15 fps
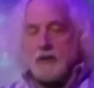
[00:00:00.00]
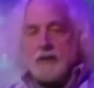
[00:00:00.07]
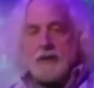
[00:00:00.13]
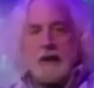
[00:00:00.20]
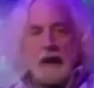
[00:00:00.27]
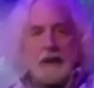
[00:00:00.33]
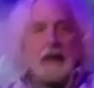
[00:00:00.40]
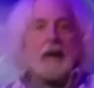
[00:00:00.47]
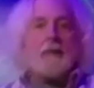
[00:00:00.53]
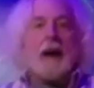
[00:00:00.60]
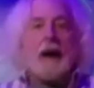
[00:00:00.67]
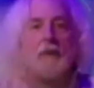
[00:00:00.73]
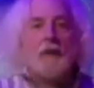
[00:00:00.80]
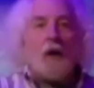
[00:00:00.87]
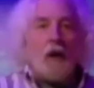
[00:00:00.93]
done and I'm
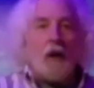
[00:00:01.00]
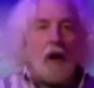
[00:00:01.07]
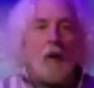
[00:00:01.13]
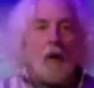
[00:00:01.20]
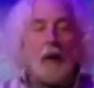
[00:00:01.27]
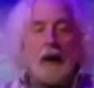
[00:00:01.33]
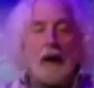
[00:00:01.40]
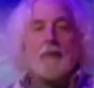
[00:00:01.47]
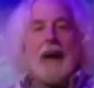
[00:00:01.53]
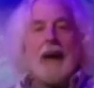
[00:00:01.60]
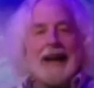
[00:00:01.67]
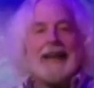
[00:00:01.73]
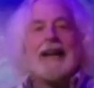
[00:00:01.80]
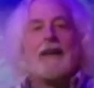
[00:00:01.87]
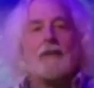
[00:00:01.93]
out in the hallway
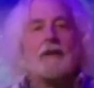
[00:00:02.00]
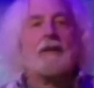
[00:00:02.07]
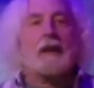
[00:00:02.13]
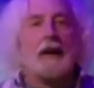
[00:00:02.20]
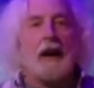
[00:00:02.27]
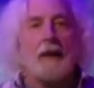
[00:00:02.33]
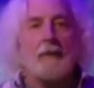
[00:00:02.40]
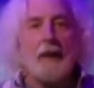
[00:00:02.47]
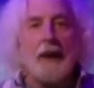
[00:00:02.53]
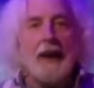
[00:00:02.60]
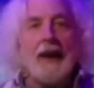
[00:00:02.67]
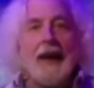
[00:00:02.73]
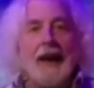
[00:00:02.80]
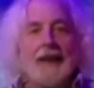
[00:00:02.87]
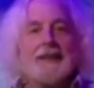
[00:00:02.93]
packing everything up.
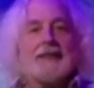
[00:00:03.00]
And this